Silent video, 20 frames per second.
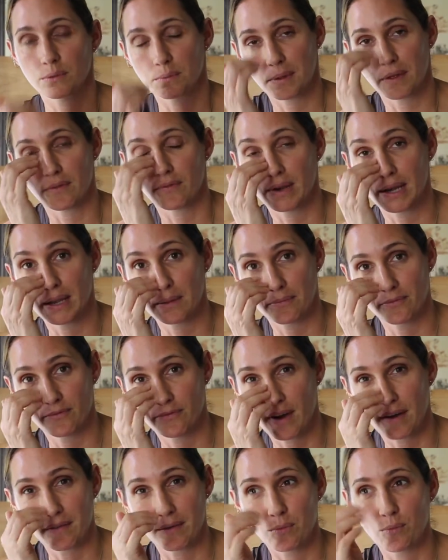would be a really
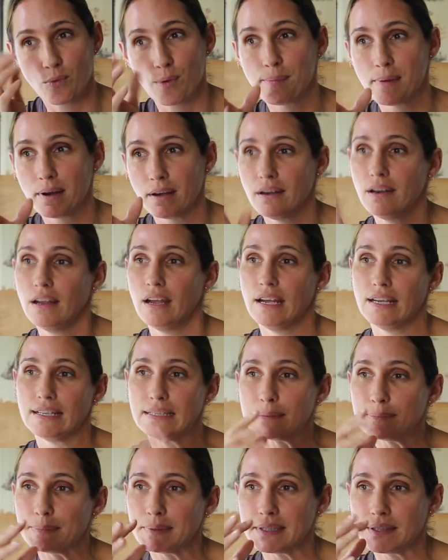very
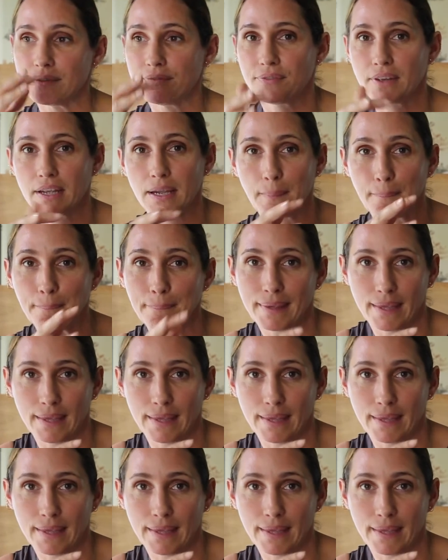woman-specific